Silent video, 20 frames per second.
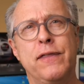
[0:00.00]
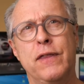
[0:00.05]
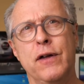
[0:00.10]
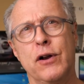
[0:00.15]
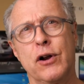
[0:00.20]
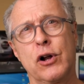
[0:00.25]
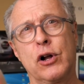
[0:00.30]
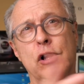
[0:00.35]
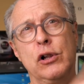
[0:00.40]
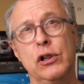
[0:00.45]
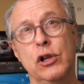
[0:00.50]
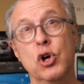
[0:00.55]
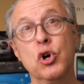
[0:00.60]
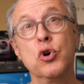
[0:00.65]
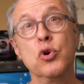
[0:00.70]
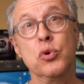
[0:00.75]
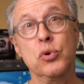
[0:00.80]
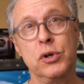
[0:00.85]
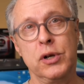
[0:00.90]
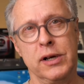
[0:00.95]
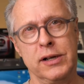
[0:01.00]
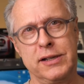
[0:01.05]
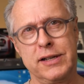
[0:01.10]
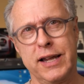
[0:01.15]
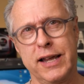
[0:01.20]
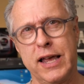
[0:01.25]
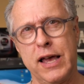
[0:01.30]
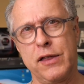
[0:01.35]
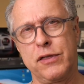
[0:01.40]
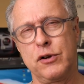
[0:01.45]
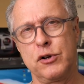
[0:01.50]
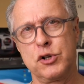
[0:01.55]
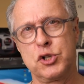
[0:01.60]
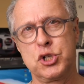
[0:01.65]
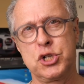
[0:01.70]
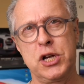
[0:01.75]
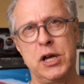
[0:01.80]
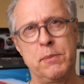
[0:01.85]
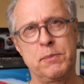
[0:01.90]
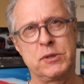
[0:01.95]
their glued-together
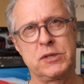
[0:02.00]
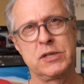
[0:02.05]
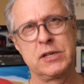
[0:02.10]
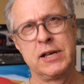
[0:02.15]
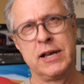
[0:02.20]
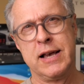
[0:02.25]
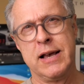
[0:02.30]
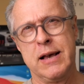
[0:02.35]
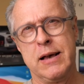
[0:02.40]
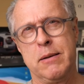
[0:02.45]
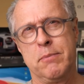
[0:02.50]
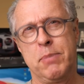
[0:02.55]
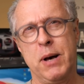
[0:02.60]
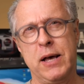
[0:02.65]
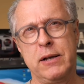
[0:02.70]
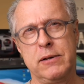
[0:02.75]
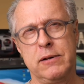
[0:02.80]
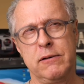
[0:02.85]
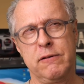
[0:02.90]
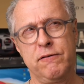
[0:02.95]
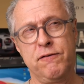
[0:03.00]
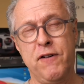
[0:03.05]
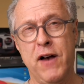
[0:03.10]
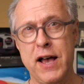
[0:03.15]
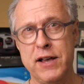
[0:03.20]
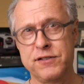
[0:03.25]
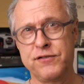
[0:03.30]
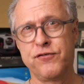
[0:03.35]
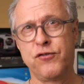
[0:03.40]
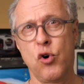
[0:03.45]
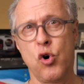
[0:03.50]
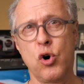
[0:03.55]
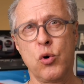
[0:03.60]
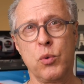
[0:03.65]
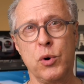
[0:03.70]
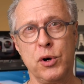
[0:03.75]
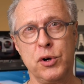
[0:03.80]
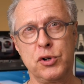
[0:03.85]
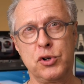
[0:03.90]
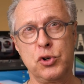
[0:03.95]
chips. But fast
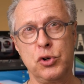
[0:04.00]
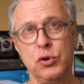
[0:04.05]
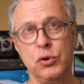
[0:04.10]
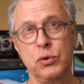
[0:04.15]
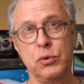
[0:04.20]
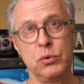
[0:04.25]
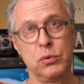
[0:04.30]
forward to